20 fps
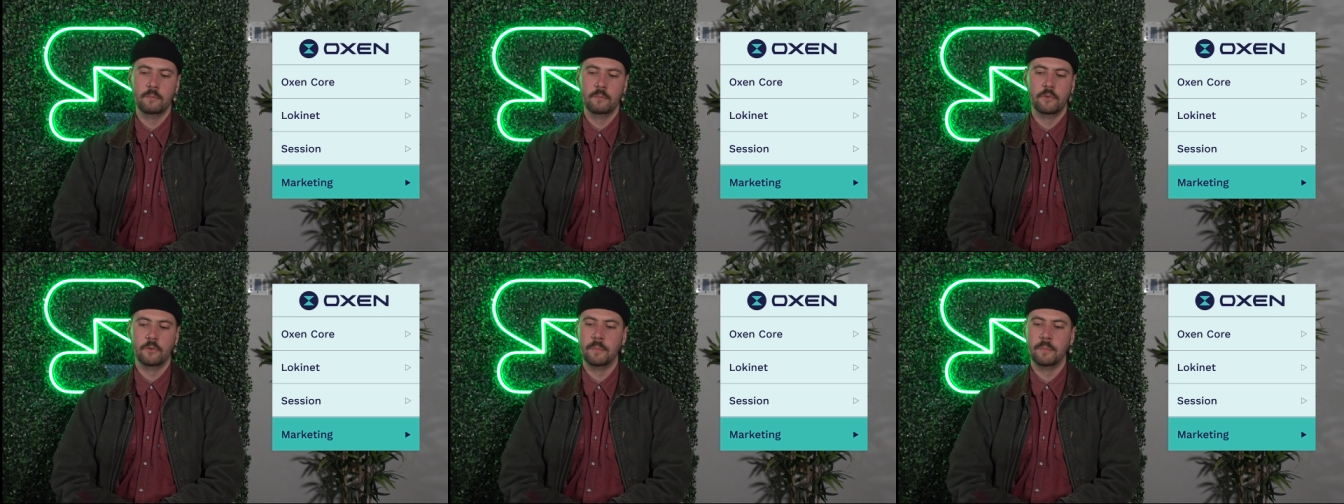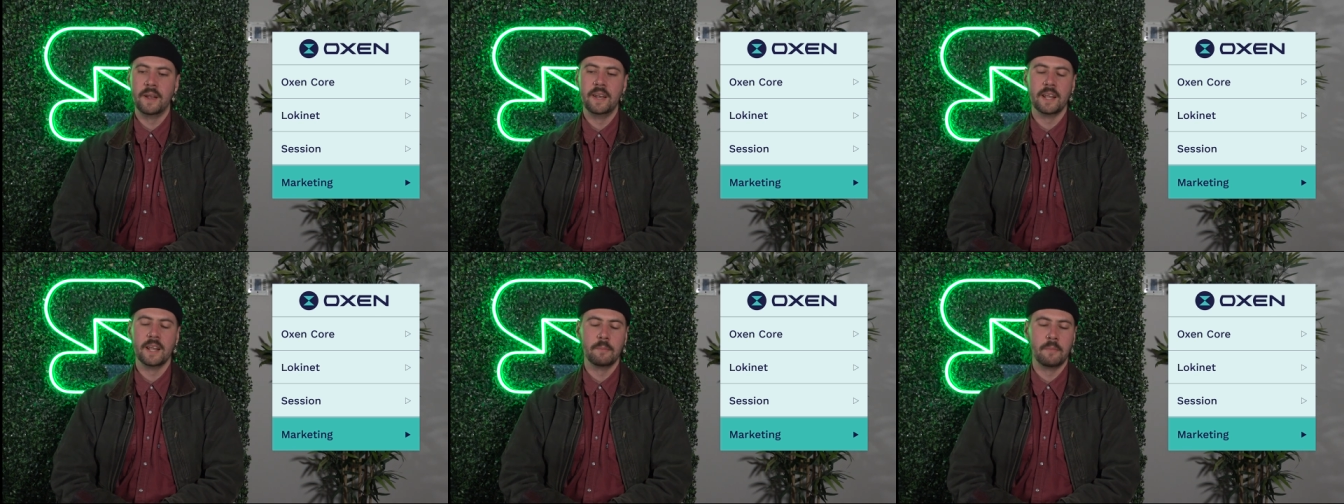
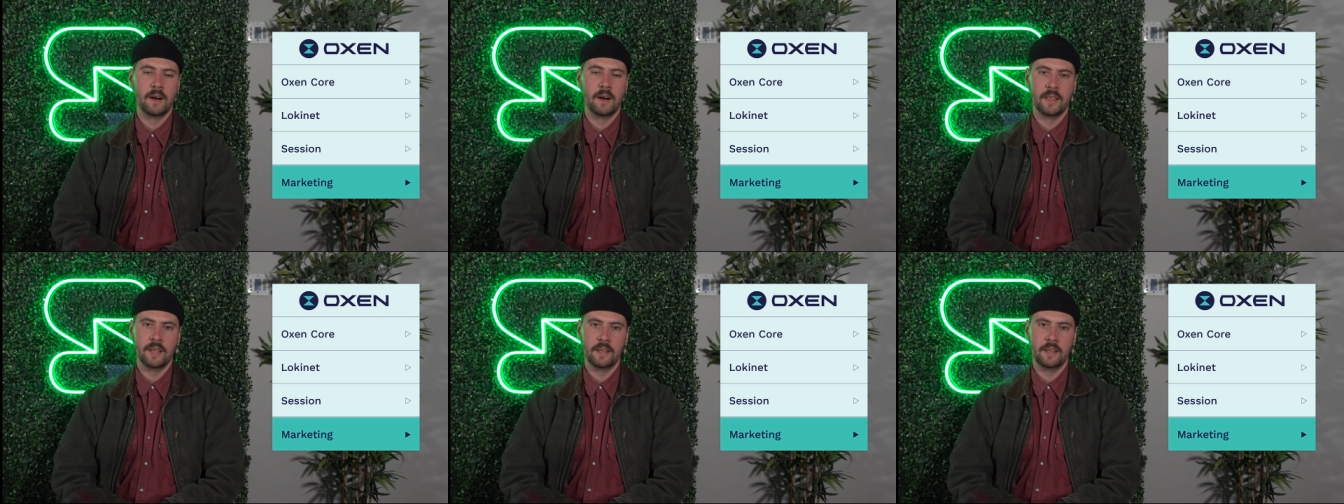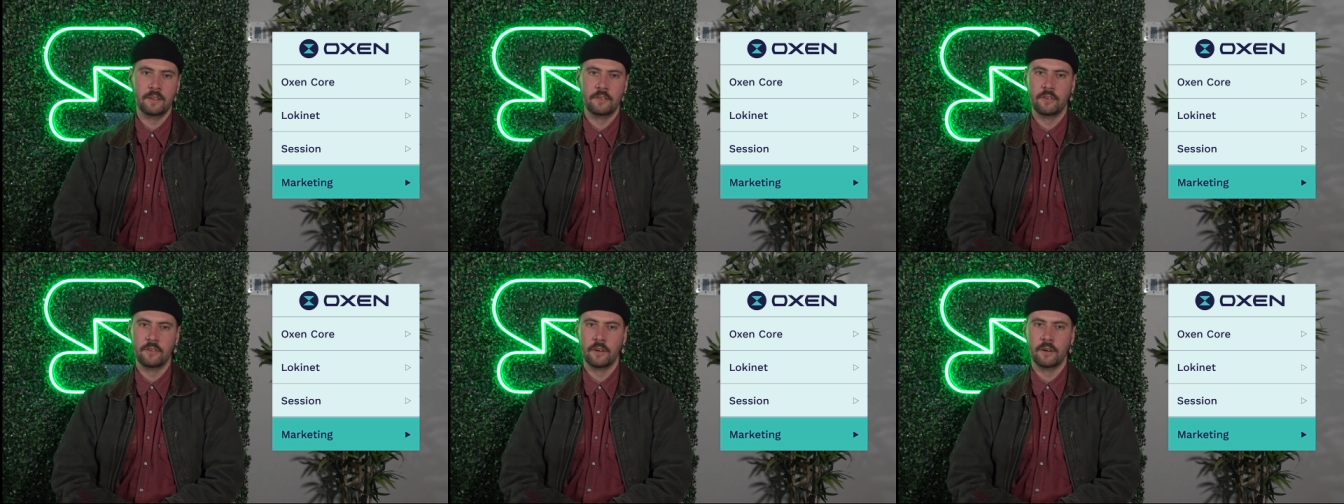spending money
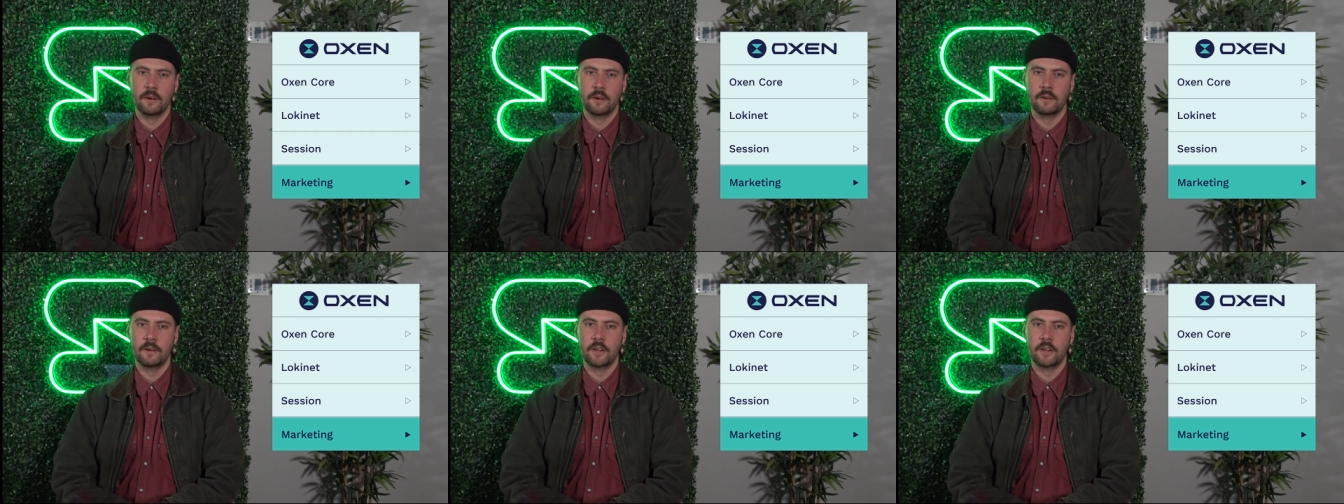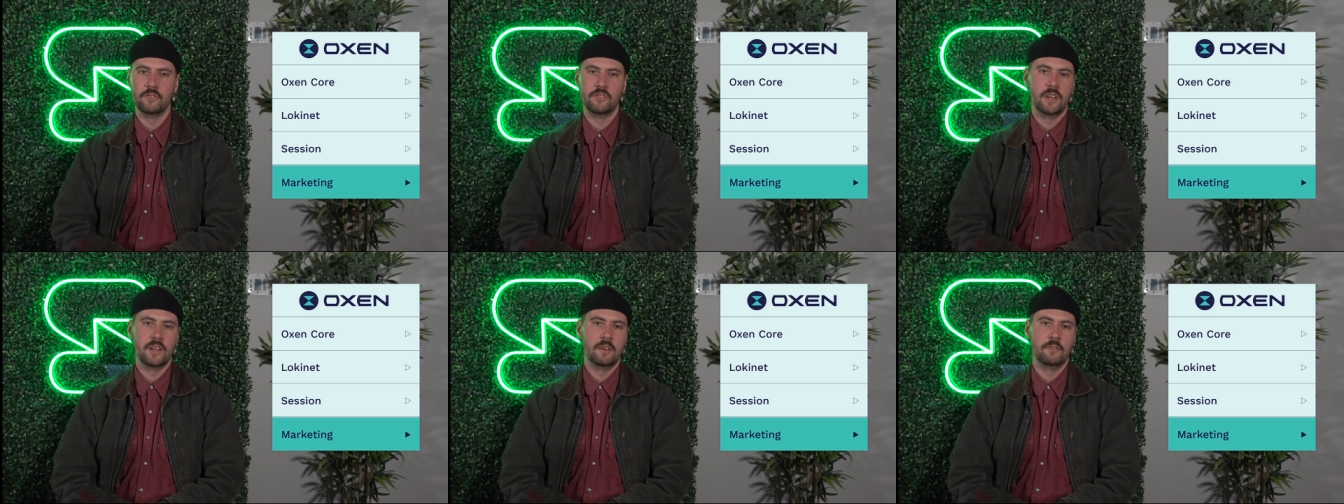to
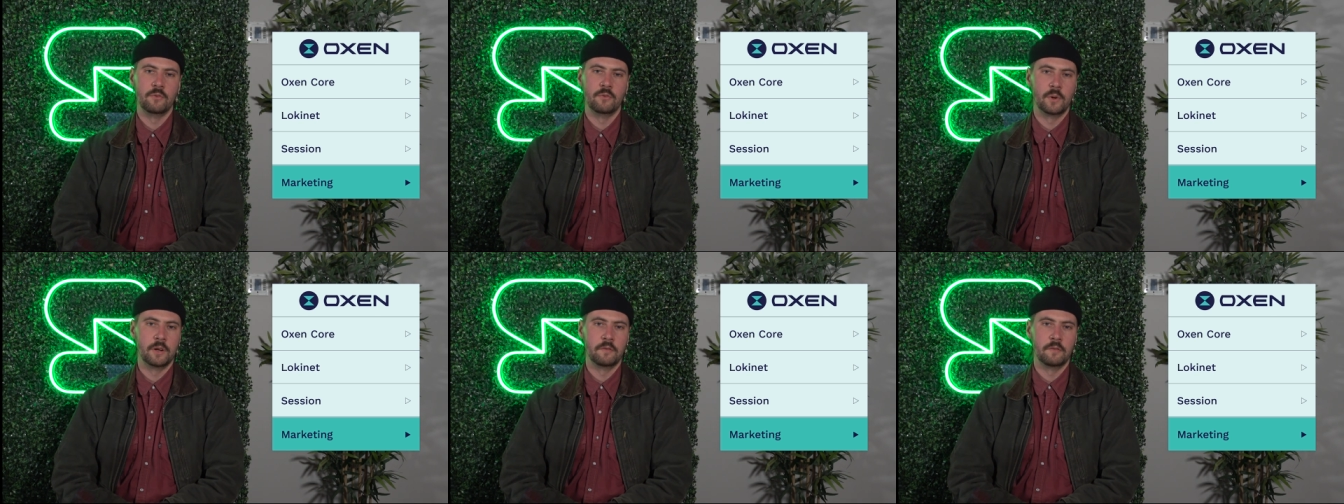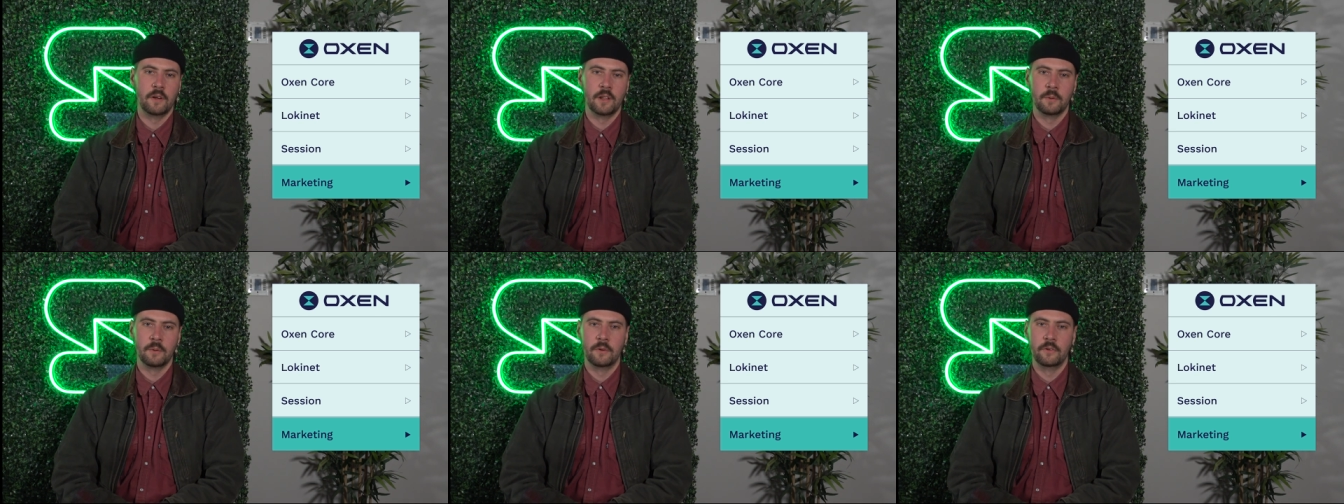achieve Twitter
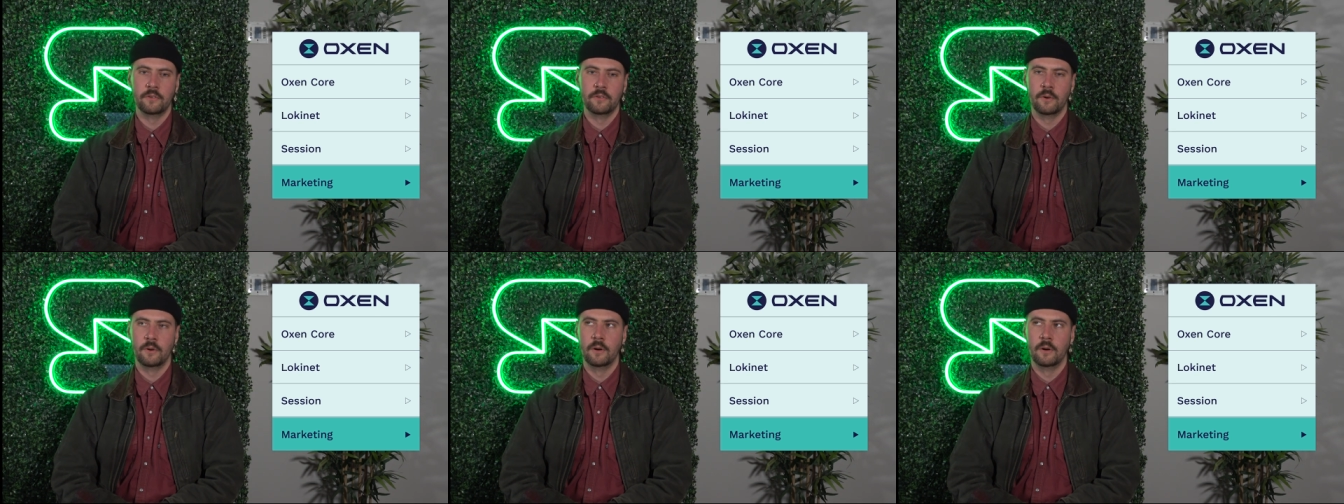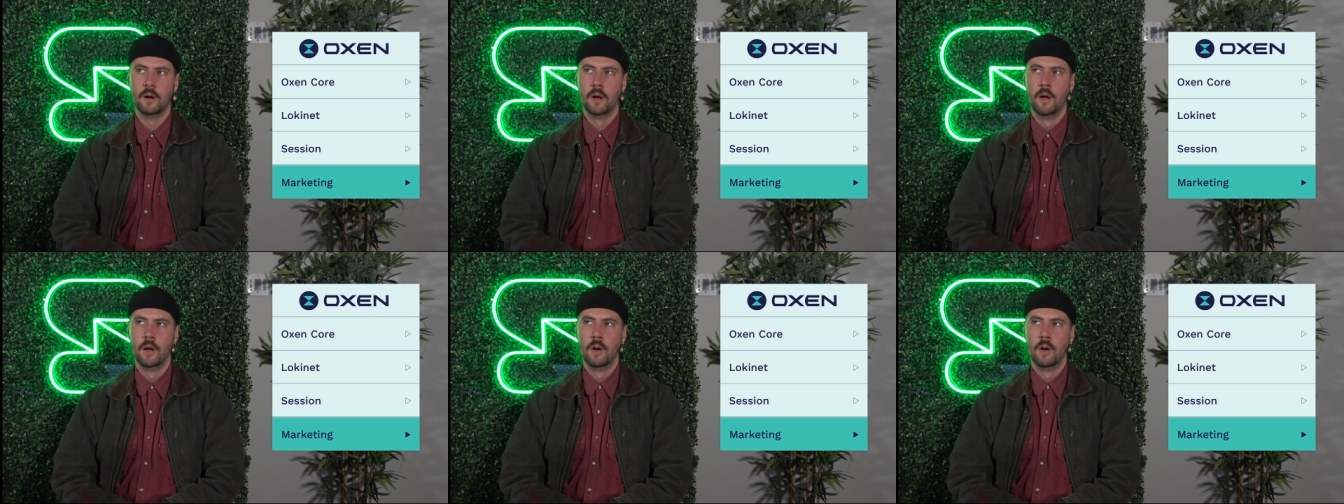followers or